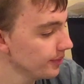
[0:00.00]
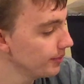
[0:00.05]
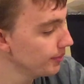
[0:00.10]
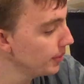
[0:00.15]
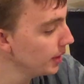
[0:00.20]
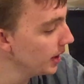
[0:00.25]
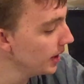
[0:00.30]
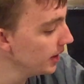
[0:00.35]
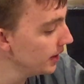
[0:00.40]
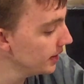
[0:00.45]

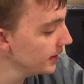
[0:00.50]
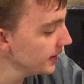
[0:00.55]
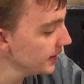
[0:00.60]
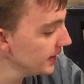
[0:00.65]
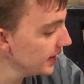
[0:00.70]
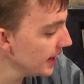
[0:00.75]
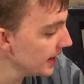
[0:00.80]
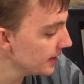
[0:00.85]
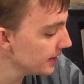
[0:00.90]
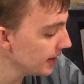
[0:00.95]
But
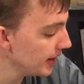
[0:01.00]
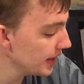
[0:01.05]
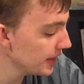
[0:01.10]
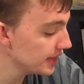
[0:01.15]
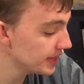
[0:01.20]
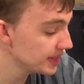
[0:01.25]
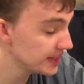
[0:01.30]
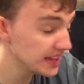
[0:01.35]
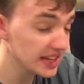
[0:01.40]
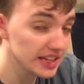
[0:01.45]
yeah, I
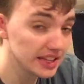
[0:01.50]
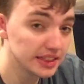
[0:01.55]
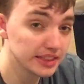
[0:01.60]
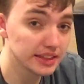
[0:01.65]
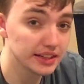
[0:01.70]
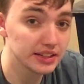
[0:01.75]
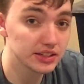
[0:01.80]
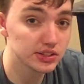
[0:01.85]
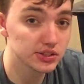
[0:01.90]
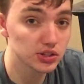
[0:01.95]
think
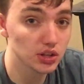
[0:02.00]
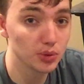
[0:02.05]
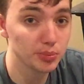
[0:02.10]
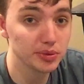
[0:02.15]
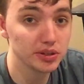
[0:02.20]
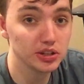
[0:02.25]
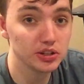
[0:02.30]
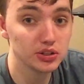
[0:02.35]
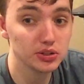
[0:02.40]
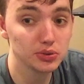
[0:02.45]
that's all I'm
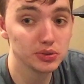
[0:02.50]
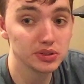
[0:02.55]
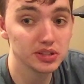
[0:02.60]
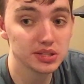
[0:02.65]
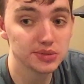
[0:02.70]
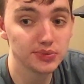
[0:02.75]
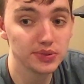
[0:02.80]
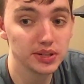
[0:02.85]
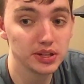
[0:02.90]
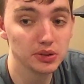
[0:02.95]
going to do in this
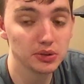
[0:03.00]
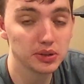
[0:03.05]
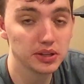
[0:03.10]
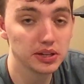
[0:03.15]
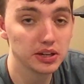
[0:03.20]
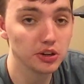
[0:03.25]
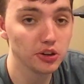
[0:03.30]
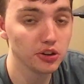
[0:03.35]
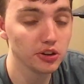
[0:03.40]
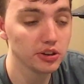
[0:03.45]
video
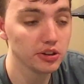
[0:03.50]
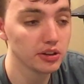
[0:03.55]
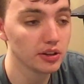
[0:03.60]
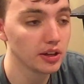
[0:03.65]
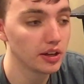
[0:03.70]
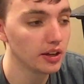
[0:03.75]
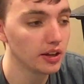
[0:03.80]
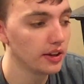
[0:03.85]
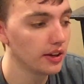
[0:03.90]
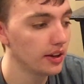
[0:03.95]
here.
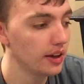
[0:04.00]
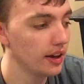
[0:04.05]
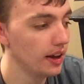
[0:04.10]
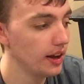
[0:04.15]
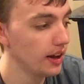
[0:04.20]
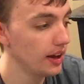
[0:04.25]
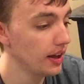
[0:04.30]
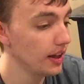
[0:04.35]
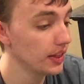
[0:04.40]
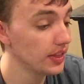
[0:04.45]

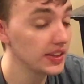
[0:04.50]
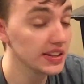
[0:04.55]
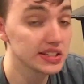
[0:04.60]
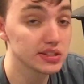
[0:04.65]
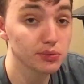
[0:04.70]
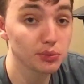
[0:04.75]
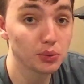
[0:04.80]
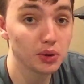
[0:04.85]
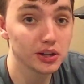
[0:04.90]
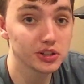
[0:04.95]
Thanks
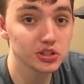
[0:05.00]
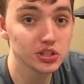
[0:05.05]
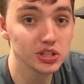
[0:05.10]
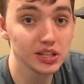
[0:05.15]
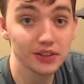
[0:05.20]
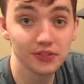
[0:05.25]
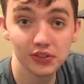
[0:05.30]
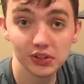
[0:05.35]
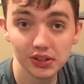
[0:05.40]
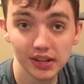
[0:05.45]
for watching.
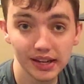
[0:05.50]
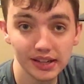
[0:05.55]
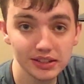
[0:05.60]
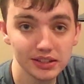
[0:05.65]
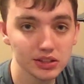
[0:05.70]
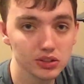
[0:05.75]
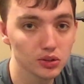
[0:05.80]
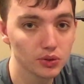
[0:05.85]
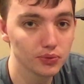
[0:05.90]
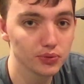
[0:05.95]
If you liked
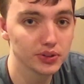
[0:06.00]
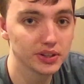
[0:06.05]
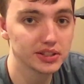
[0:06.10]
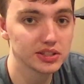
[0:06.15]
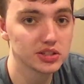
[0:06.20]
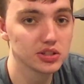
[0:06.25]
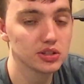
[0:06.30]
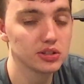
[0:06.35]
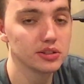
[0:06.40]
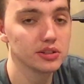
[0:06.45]
it, don't forget
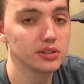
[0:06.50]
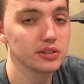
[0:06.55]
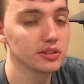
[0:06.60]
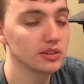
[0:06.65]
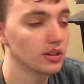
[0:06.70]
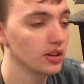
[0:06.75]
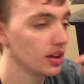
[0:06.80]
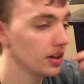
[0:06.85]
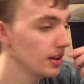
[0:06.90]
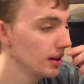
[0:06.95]

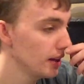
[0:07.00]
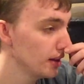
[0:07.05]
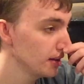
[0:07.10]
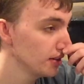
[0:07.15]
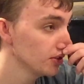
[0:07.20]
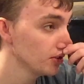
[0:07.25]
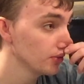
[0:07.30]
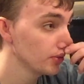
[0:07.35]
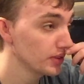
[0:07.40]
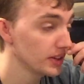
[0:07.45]

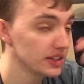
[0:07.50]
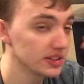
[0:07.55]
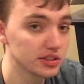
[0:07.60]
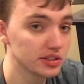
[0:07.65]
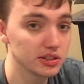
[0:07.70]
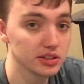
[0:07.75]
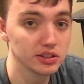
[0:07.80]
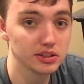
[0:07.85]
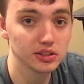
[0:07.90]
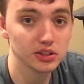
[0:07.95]

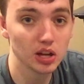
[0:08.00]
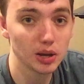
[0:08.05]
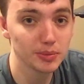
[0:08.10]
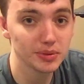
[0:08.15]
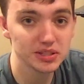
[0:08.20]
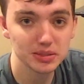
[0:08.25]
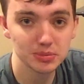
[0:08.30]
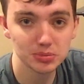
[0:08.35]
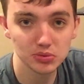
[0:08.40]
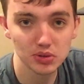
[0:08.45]
to comment,
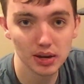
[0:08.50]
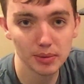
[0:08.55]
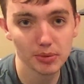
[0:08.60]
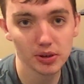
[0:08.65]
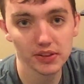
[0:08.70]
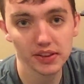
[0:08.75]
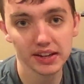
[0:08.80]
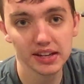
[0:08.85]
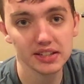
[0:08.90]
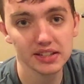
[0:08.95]
subscribe, all
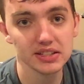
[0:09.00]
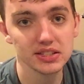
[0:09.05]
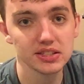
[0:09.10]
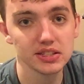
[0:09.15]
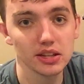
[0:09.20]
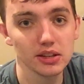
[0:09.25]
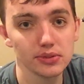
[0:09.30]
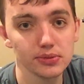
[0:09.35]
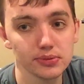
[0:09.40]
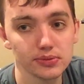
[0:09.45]
that kind of
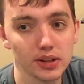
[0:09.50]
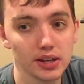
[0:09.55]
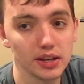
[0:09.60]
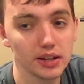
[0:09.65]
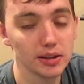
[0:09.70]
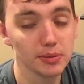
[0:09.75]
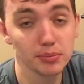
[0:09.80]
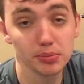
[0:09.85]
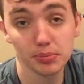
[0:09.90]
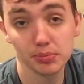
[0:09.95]
stuff.
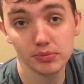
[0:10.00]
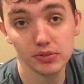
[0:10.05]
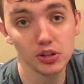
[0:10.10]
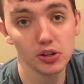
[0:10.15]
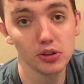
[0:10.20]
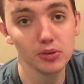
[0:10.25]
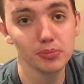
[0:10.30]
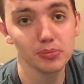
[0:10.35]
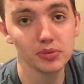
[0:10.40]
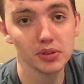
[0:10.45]

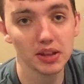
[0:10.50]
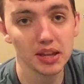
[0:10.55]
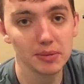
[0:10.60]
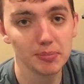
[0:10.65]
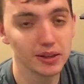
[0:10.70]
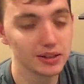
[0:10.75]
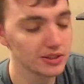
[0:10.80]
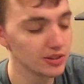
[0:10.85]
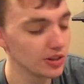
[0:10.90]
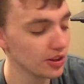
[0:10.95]
The like
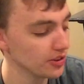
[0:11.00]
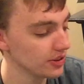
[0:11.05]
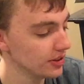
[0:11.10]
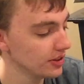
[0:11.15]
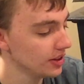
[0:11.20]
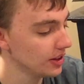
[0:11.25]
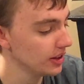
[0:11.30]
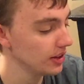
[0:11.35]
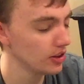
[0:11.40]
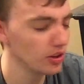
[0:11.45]
button, all
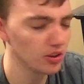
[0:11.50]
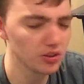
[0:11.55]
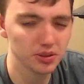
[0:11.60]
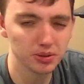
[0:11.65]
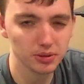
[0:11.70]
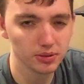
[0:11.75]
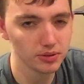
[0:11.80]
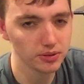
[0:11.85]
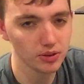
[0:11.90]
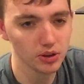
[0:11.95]

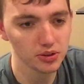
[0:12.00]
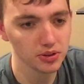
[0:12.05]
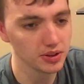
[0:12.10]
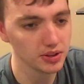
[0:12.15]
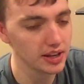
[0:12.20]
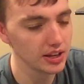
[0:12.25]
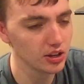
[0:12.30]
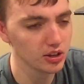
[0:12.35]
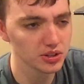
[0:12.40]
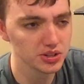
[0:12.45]
the
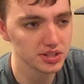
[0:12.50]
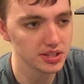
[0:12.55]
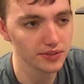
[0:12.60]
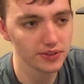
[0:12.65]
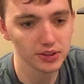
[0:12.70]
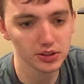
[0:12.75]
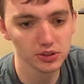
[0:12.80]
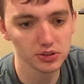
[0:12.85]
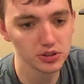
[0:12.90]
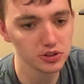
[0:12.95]
like, all the stuff
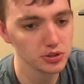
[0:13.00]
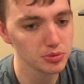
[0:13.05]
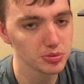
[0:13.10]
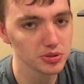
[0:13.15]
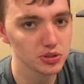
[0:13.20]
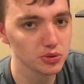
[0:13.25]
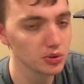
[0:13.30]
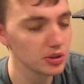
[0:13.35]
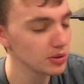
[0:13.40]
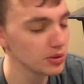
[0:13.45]
other YouTubers
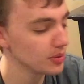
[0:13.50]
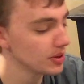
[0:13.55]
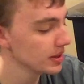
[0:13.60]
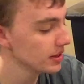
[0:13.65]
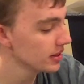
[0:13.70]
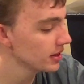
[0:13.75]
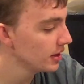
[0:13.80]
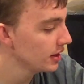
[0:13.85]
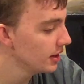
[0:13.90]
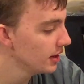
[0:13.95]
annoy you with.
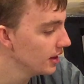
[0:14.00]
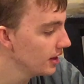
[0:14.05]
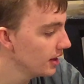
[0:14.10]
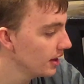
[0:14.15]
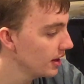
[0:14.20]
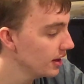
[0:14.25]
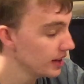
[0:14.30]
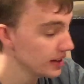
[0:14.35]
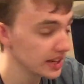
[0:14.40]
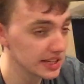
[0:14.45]

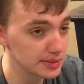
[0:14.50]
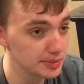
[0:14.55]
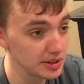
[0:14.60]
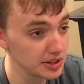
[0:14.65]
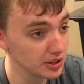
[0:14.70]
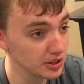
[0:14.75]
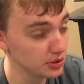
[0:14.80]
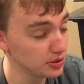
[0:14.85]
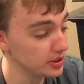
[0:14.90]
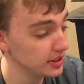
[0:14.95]
I guess me
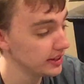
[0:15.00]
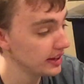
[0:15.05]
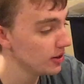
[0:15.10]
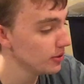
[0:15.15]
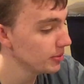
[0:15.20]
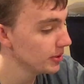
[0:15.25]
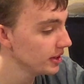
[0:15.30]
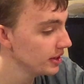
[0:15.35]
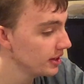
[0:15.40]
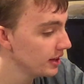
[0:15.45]
included now,
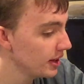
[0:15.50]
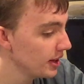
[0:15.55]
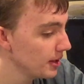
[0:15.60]
but